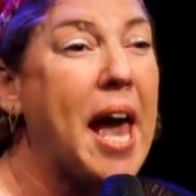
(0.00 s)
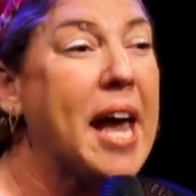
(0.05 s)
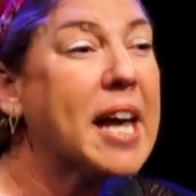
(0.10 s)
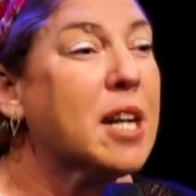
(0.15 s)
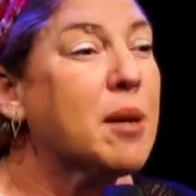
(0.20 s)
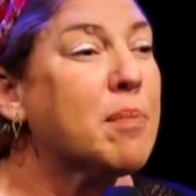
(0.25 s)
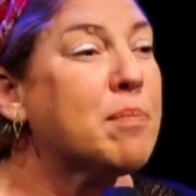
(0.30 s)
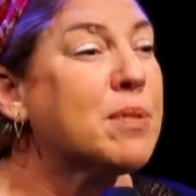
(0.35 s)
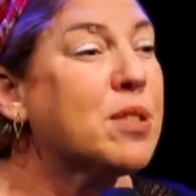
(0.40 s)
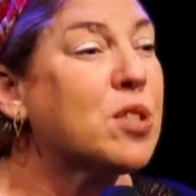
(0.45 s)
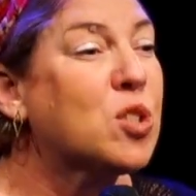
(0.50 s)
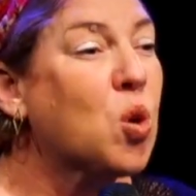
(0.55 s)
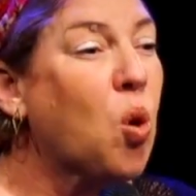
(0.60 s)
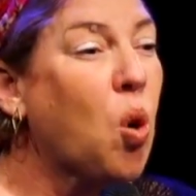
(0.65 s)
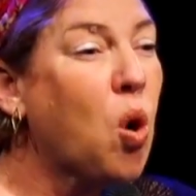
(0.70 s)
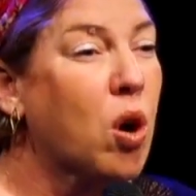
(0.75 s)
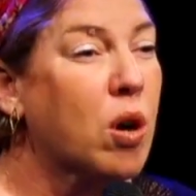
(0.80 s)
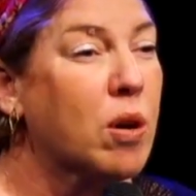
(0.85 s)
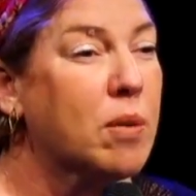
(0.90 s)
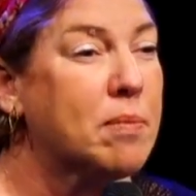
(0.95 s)
it
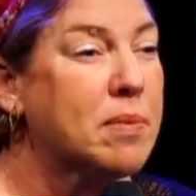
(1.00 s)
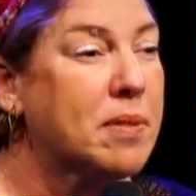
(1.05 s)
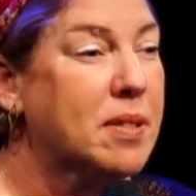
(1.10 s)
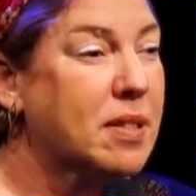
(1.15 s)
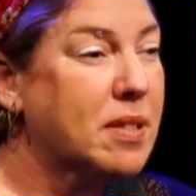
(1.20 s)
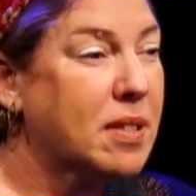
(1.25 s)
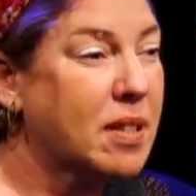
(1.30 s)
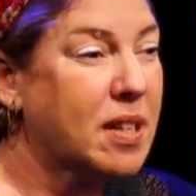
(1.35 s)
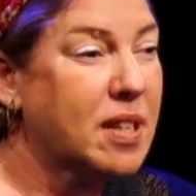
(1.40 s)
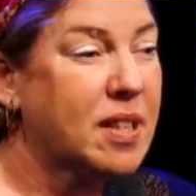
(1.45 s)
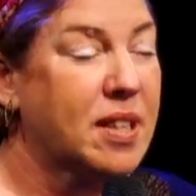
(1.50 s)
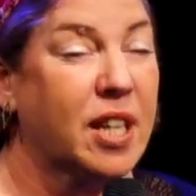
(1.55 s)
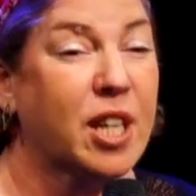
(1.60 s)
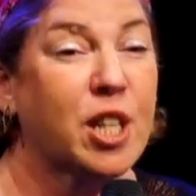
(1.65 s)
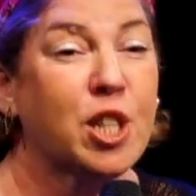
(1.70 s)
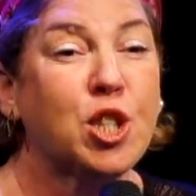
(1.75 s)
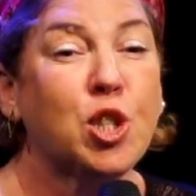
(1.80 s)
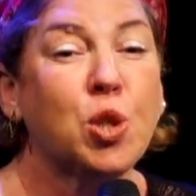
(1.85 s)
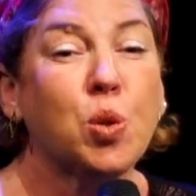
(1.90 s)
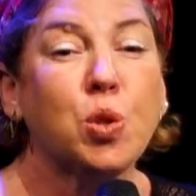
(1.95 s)
absorbs the
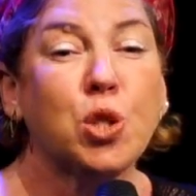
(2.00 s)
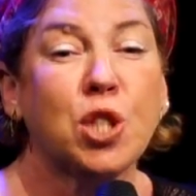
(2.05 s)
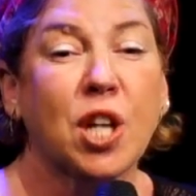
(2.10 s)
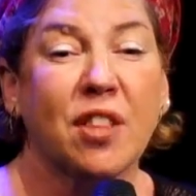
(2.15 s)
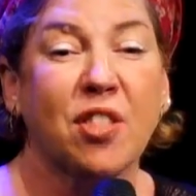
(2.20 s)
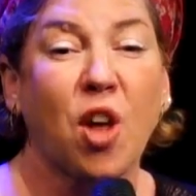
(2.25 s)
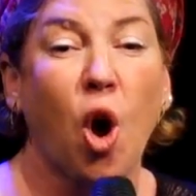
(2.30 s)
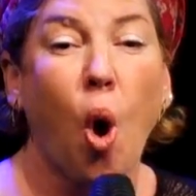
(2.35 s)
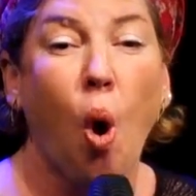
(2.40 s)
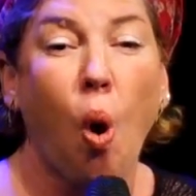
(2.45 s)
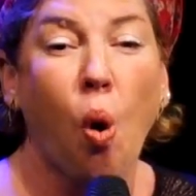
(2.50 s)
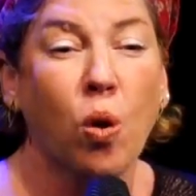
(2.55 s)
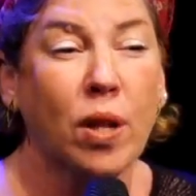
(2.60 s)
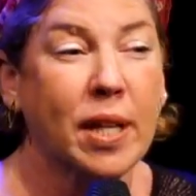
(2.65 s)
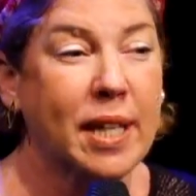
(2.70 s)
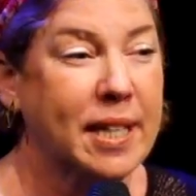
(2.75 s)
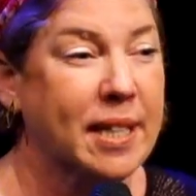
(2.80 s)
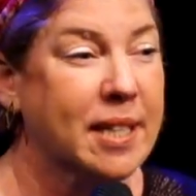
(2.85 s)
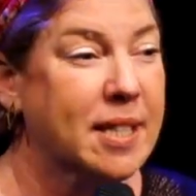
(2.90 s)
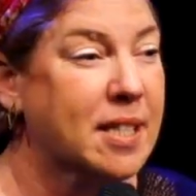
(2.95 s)
kedusha, the
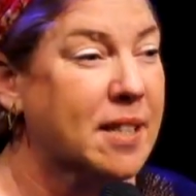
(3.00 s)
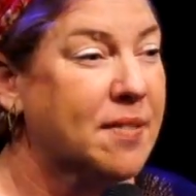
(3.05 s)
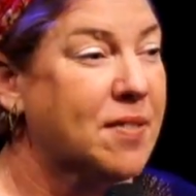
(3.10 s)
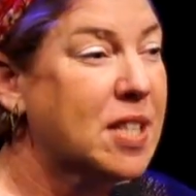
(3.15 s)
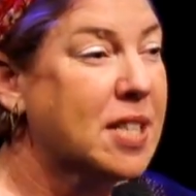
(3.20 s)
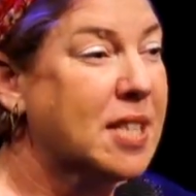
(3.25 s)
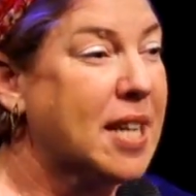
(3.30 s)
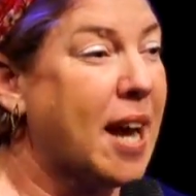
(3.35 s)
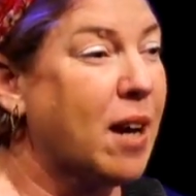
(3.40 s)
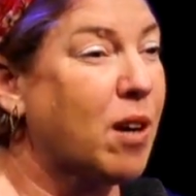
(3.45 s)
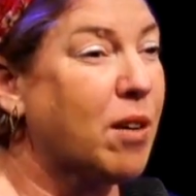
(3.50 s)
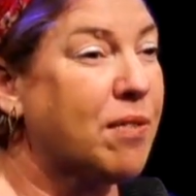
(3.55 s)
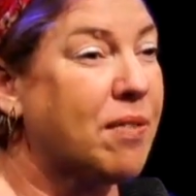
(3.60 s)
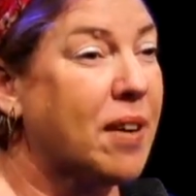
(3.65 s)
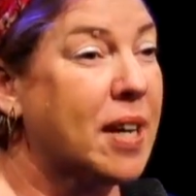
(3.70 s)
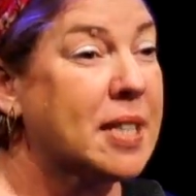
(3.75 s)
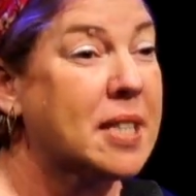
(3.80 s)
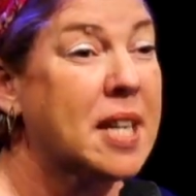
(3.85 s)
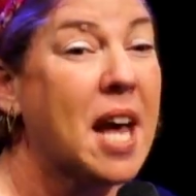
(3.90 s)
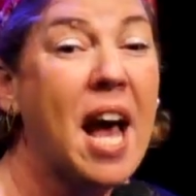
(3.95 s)
holiness of the
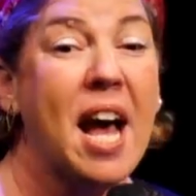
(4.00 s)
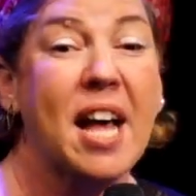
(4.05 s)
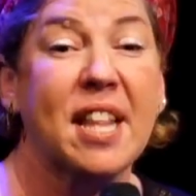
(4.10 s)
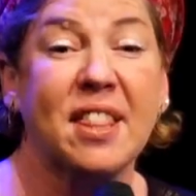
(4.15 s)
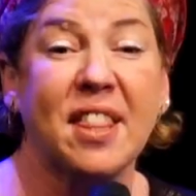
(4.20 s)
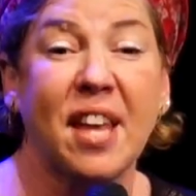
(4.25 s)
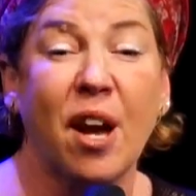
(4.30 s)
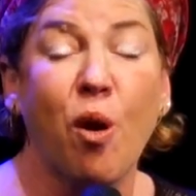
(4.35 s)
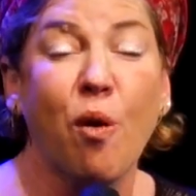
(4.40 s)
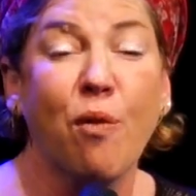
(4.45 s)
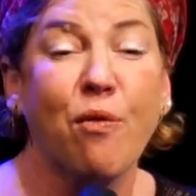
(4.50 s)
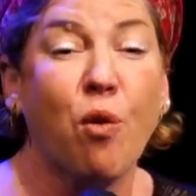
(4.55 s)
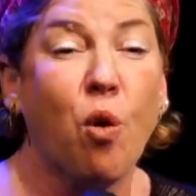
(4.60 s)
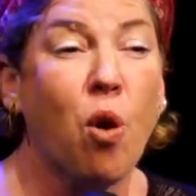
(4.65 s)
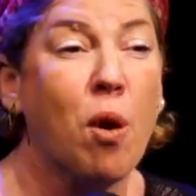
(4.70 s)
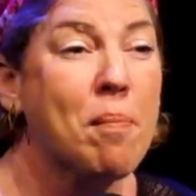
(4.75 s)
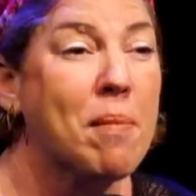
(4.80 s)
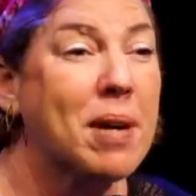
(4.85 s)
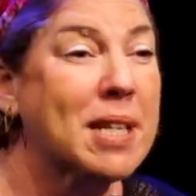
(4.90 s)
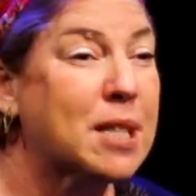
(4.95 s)
sacrifice,
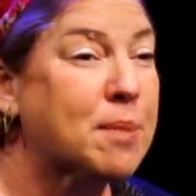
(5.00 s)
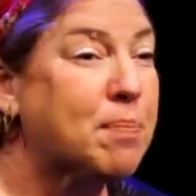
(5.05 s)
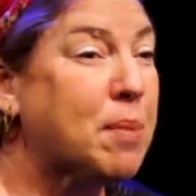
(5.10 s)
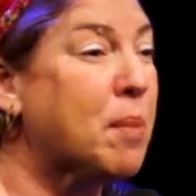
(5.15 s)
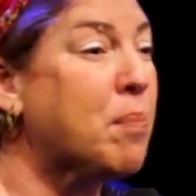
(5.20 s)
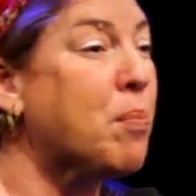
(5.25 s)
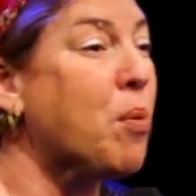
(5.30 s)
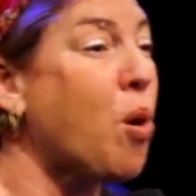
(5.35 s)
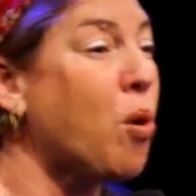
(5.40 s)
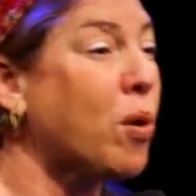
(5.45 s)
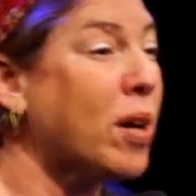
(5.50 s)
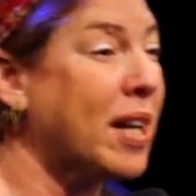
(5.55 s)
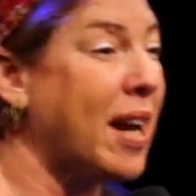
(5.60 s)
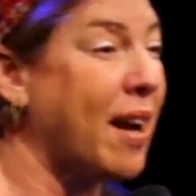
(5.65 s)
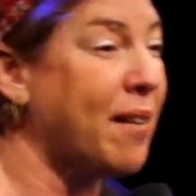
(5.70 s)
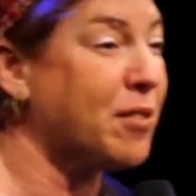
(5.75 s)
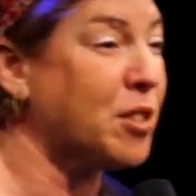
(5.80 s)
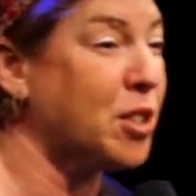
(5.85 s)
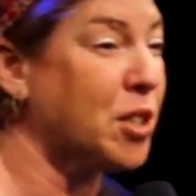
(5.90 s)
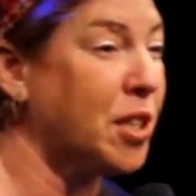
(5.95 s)
therefore must be broken
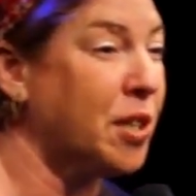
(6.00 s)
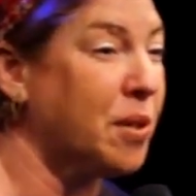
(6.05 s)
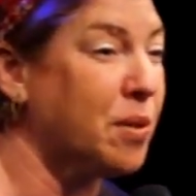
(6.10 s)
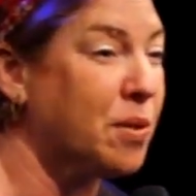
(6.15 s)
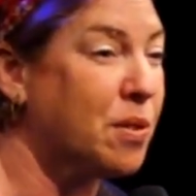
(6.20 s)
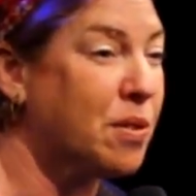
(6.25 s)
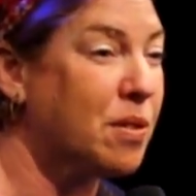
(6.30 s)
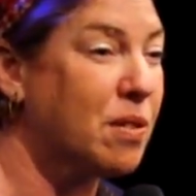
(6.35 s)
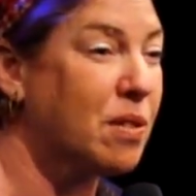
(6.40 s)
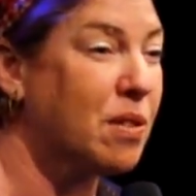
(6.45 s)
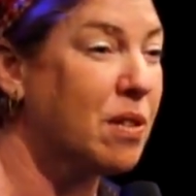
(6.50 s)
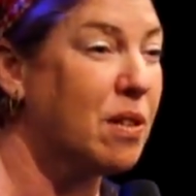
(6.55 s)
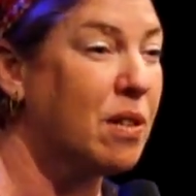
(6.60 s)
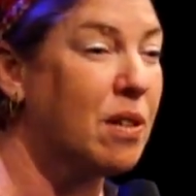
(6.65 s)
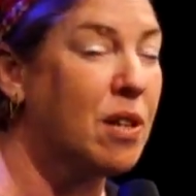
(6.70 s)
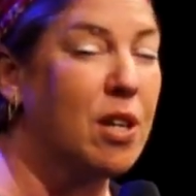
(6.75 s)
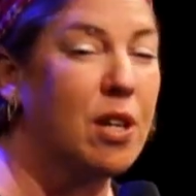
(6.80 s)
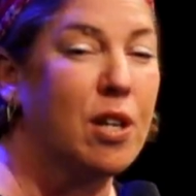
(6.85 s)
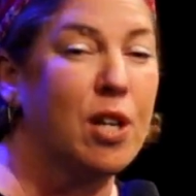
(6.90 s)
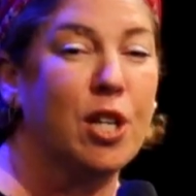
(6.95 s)
after use.
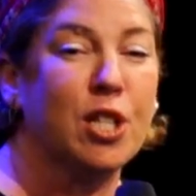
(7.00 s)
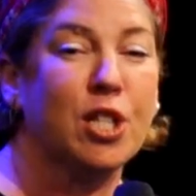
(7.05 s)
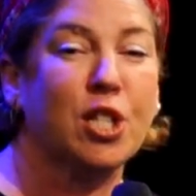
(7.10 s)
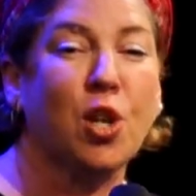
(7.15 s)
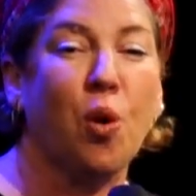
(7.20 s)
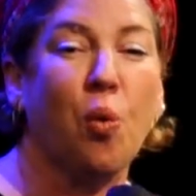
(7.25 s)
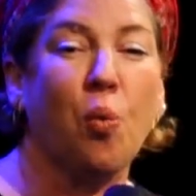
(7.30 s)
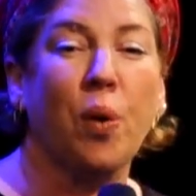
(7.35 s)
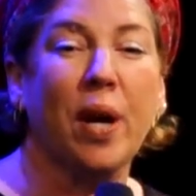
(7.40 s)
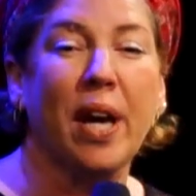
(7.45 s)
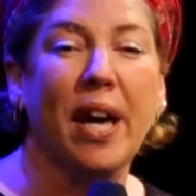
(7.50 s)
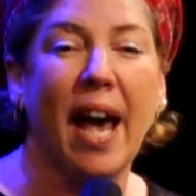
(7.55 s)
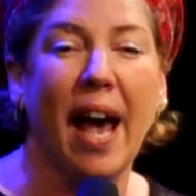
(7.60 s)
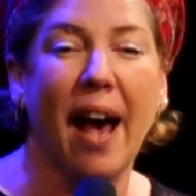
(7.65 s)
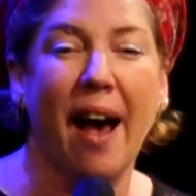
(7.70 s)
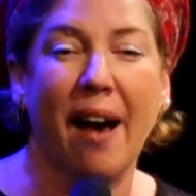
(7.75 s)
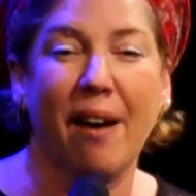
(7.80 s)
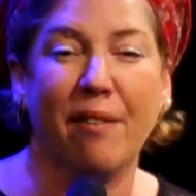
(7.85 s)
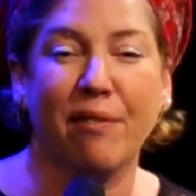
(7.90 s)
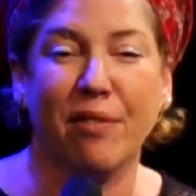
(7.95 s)
So we
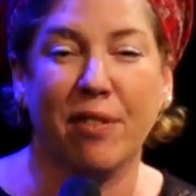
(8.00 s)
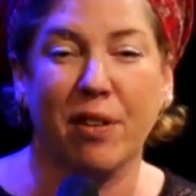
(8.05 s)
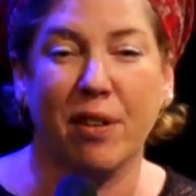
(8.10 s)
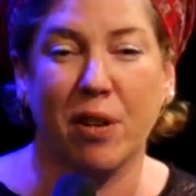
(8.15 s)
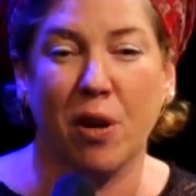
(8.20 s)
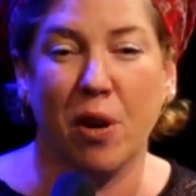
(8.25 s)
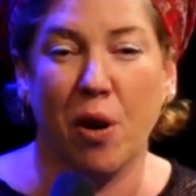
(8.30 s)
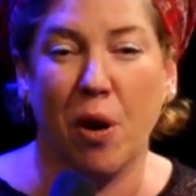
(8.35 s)
have